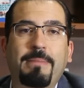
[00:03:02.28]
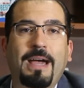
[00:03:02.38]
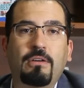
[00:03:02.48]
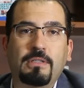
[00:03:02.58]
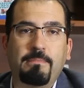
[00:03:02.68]

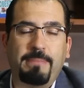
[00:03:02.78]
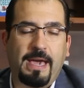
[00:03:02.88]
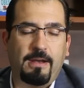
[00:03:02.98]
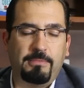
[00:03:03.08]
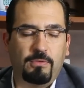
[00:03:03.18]

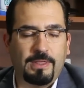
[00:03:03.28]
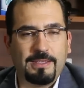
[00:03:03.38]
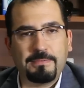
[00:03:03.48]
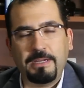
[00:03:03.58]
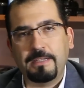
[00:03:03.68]
biocompatible. What
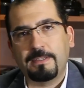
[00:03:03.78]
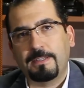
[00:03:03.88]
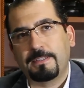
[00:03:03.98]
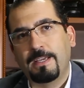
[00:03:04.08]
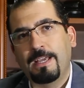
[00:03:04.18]
this means
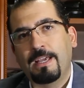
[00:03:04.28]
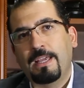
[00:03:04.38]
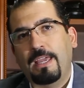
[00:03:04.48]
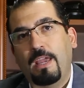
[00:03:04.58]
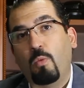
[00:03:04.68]
is
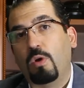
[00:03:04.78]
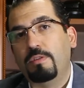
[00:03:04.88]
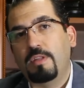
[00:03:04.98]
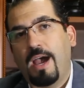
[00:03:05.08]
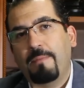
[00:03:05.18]
it will
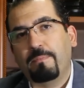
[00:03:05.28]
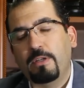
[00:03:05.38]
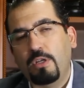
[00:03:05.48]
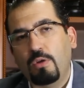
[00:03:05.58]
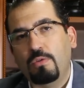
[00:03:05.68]
not
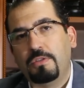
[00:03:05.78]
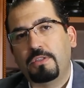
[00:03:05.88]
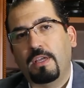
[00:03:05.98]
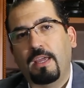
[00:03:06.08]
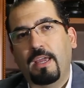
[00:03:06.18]

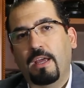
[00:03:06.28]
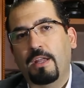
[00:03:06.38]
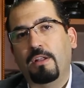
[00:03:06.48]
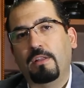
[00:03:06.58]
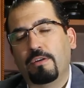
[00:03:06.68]
produce
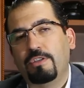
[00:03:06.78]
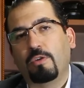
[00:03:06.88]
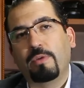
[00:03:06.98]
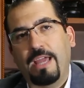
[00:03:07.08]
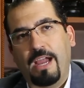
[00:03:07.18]
an
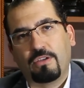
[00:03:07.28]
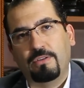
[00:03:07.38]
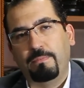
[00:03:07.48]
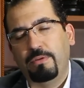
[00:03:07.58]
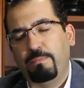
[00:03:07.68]
allergic
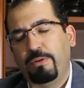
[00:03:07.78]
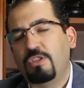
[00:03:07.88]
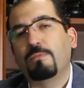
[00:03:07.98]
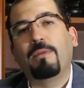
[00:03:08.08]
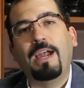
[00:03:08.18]
reaction.
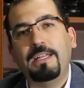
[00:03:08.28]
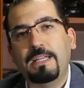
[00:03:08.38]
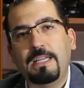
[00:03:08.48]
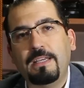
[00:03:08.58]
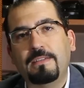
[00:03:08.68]
Put your mind
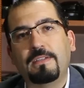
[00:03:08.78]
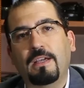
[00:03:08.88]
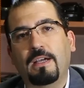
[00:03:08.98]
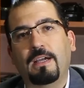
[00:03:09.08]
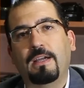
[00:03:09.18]
at
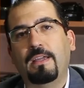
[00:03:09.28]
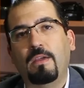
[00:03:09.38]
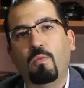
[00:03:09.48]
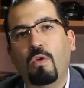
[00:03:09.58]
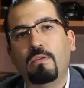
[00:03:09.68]
ease.
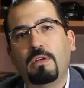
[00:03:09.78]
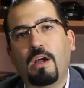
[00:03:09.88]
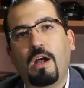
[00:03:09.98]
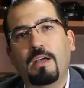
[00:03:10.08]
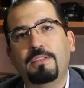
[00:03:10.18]
It won't
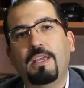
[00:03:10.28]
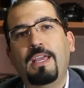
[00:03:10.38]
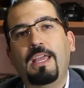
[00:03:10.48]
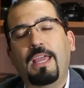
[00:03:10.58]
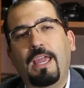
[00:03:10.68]
cause
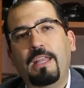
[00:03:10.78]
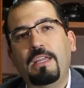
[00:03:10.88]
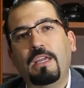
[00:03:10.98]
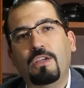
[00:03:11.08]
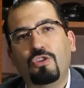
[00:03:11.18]

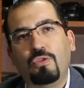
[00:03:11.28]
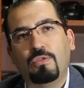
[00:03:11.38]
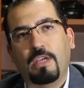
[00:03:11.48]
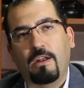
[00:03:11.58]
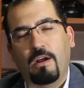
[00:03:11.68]
any
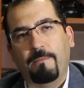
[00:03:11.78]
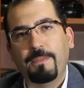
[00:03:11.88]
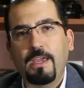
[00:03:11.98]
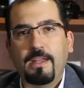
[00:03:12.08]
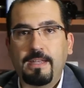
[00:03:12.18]
issues at
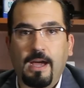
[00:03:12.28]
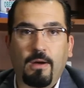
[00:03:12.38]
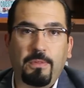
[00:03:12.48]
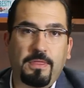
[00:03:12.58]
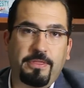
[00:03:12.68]
all.
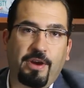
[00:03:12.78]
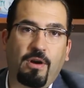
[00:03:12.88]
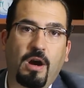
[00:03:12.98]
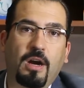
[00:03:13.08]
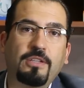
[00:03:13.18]
Now,
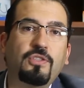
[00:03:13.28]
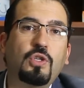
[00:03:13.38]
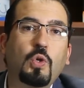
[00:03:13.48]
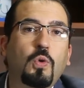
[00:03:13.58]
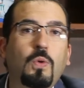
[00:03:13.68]
there are
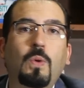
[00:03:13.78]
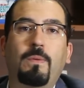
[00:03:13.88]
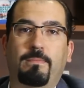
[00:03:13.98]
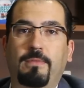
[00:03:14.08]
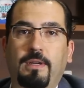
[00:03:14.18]

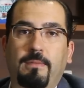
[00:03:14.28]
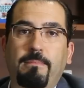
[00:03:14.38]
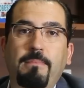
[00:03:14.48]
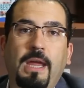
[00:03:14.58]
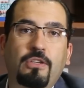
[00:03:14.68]
two
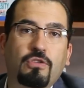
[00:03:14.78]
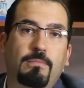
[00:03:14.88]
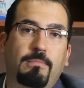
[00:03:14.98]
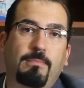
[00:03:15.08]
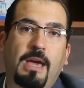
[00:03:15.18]
major
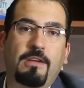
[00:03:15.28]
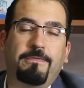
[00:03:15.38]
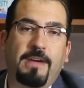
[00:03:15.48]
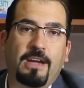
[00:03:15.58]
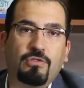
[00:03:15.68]

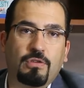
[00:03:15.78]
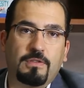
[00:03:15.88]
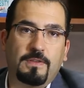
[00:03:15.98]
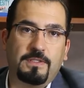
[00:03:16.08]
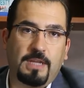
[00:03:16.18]

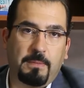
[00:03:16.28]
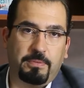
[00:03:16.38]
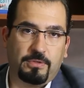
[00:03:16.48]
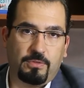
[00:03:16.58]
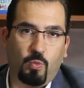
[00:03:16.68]
manufacturers of
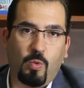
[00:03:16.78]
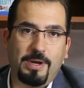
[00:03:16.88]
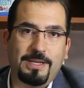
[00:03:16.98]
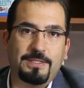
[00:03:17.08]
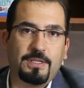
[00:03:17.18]
staples.
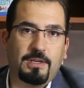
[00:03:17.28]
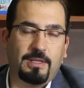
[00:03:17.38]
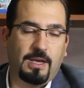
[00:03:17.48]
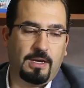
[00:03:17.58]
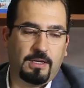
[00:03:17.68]
One is
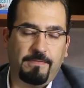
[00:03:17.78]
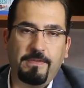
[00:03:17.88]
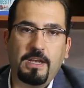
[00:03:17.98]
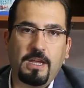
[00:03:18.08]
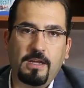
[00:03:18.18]

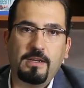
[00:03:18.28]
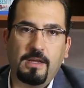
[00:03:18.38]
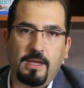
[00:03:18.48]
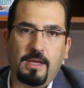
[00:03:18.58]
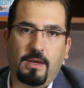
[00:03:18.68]

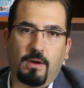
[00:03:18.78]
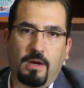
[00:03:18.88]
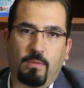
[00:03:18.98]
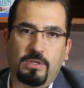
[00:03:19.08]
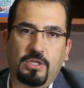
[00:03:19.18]
Covidien,
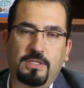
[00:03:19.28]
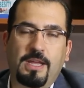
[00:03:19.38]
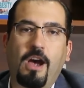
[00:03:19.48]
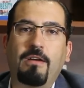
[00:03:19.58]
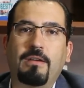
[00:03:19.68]
which is
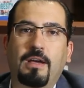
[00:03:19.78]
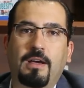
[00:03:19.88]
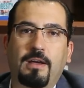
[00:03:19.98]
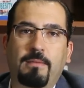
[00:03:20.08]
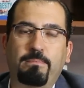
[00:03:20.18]

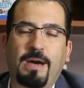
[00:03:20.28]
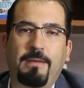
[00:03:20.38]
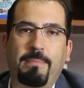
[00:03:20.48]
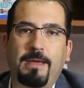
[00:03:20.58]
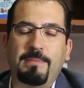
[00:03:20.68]
now
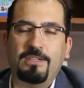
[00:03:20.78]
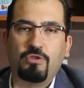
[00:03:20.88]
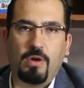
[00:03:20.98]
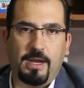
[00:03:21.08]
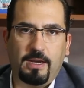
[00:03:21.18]
bought by
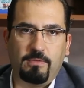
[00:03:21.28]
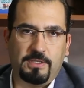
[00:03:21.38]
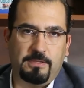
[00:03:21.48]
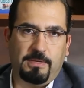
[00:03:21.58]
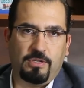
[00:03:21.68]
Medtronic,
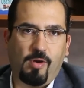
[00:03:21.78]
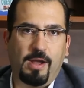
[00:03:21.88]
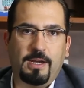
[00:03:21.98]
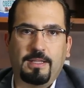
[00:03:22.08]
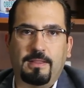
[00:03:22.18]

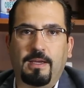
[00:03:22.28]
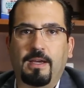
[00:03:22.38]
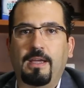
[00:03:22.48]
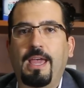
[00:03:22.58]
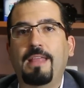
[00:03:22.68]

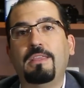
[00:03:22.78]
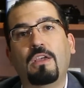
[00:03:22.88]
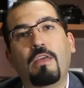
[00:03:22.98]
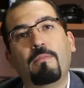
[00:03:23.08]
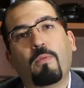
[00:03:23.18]
and
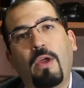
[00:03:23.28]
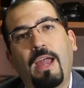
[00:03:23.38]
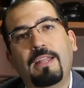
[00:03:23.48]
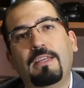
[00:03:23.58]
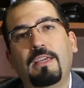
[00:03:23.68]
the other
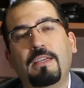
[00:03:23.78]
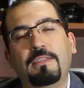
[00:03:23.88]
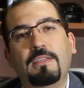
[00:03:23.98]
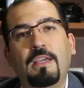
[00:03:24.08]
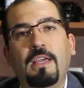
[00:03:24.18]
brand
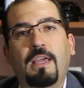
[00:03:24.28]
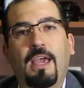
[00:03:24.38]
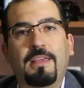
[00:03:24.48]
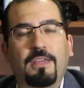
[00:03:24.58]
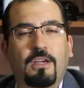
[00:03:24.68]
is
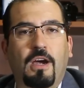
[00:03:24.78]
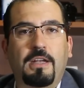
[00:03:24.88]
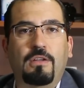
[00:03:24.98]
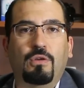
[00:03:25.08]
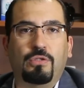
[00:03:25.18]
Ethicon
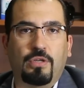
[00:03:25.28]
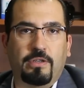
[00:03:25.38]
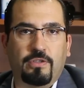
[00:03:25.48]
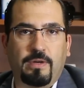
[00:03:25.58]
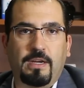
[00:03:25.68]

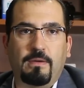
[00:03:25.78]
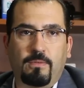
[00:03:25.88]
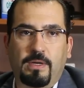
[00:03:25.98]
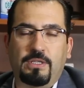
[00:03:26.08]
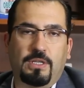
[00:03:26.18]
Endosurgery,
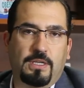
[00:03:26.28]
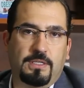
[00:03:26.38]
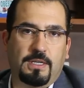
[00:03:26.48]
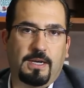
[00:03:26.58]
which is